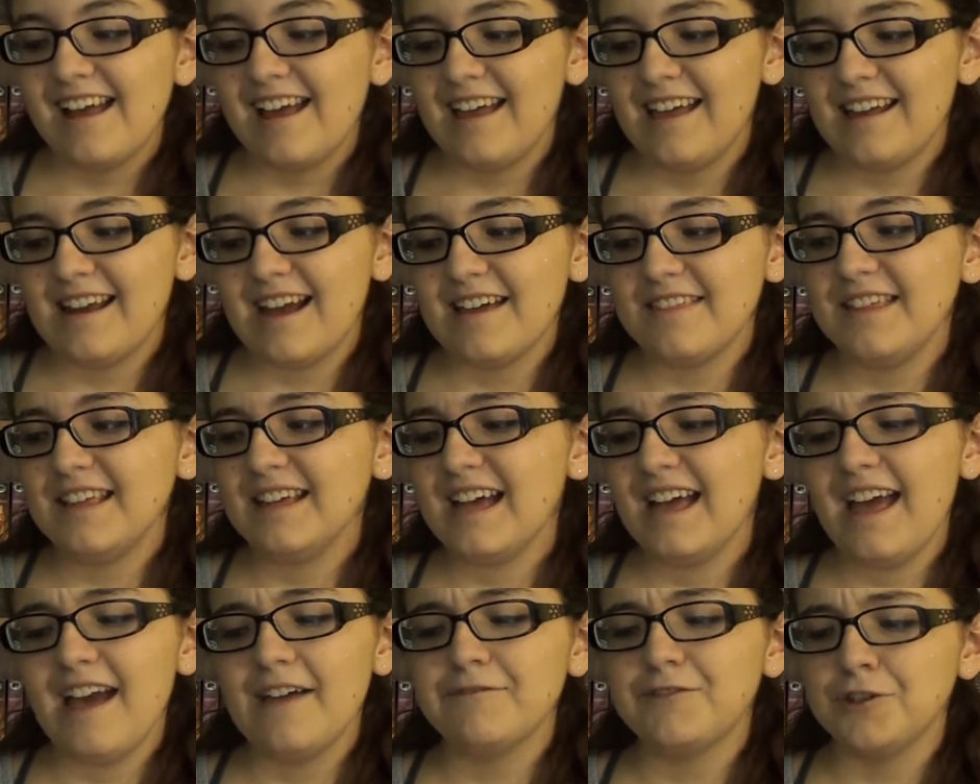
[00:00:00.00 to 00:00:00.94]
And I
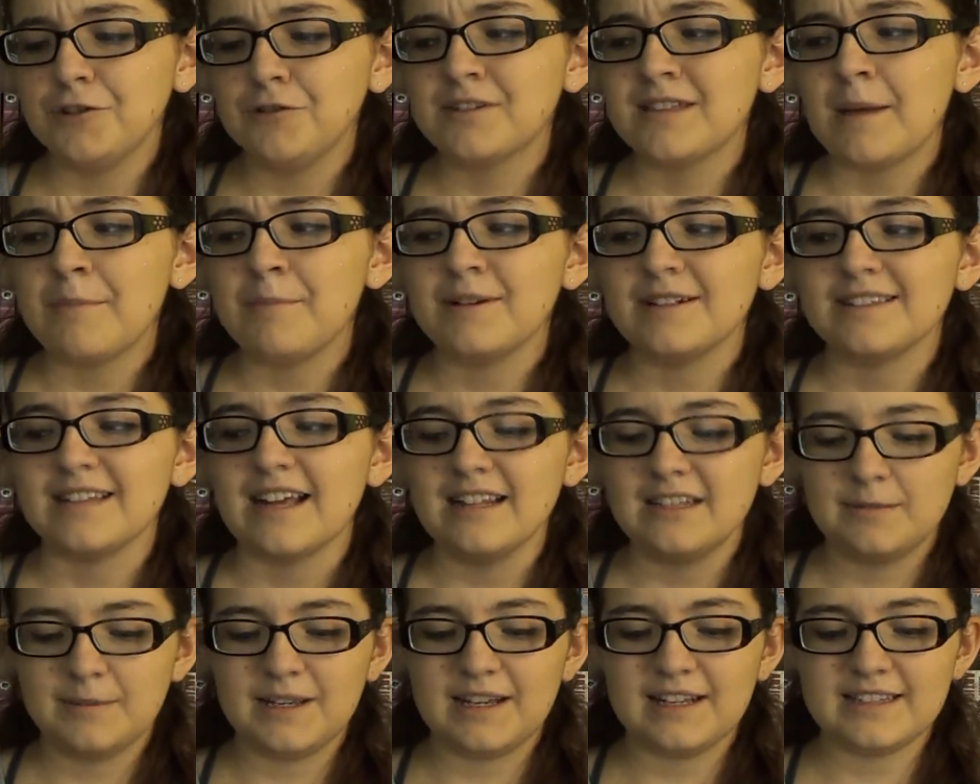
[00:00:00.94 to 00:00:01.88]
think I have 2 separate
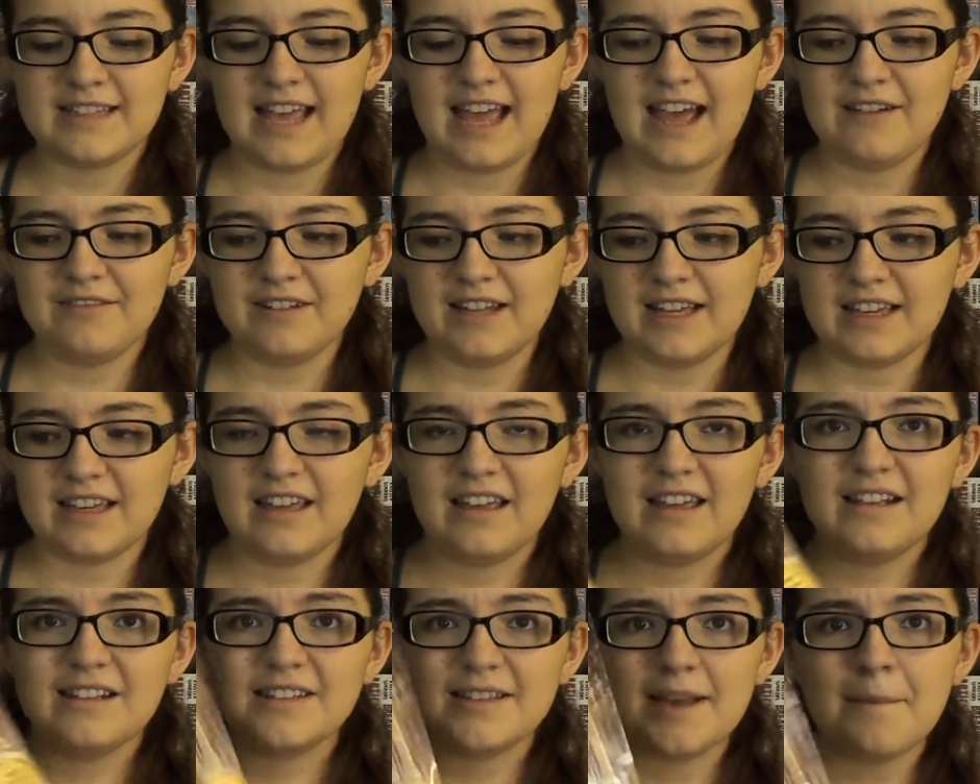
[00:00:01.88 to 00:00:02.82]
sets because I have like
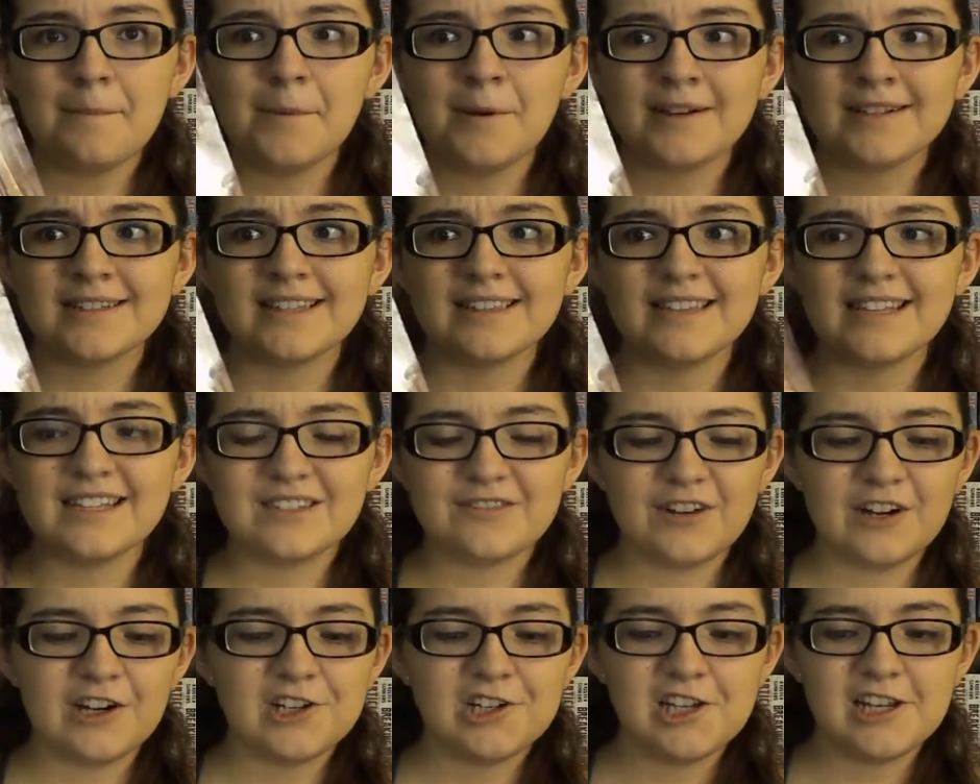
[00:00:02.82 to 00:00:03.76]
some books in this
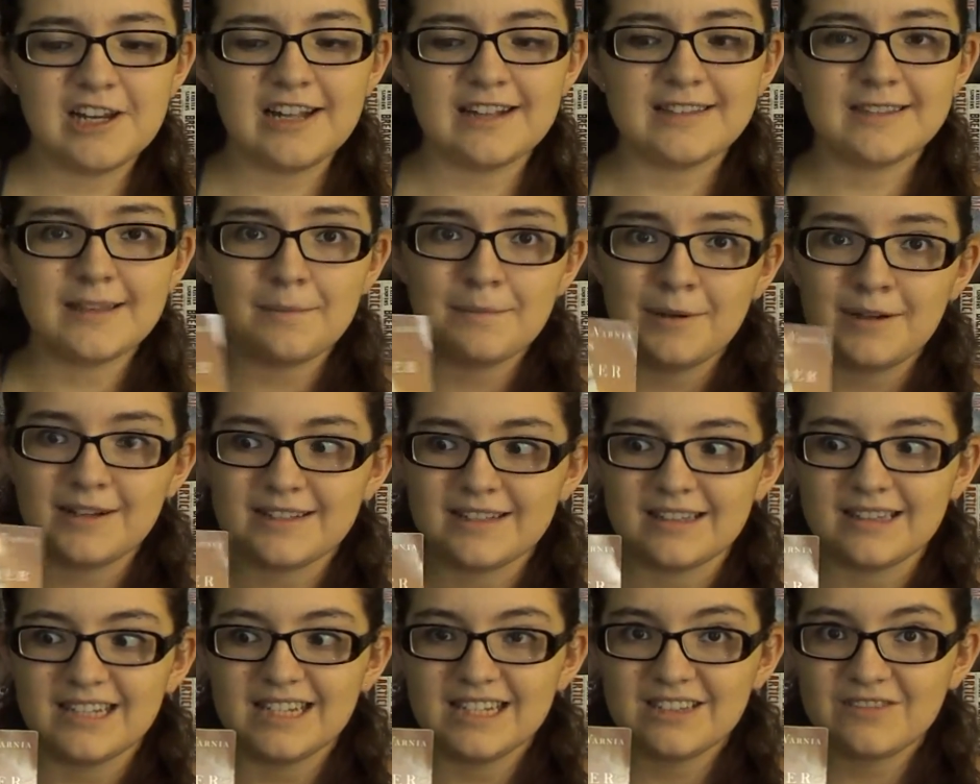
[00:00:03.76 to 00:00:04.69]
version and some books
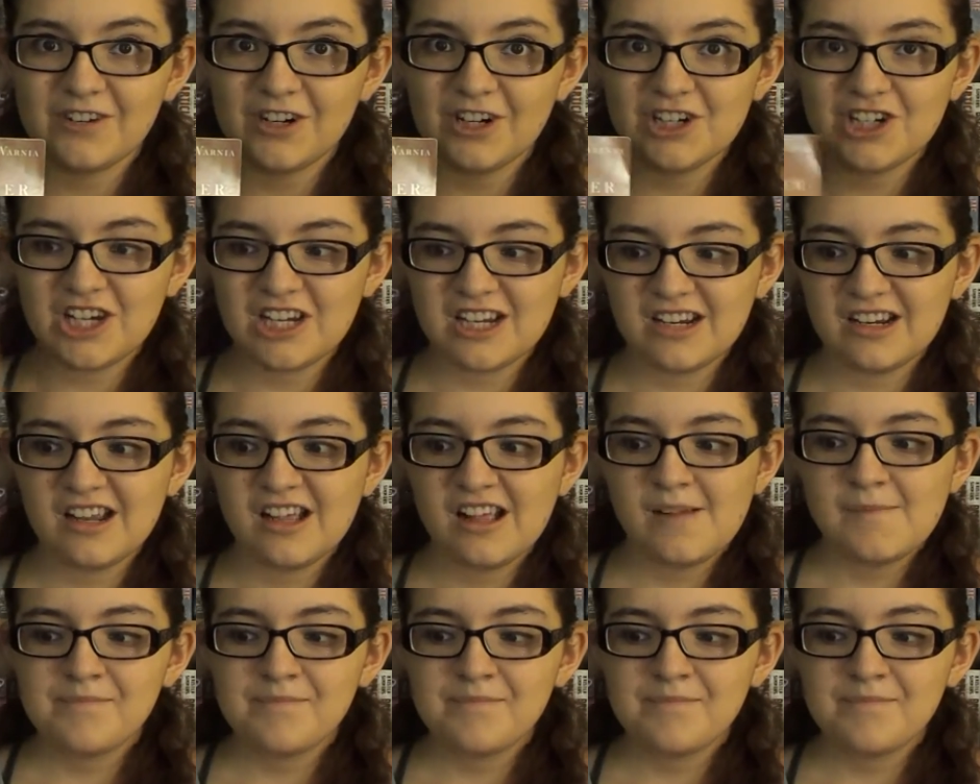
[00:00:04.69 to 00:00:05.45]
in this version.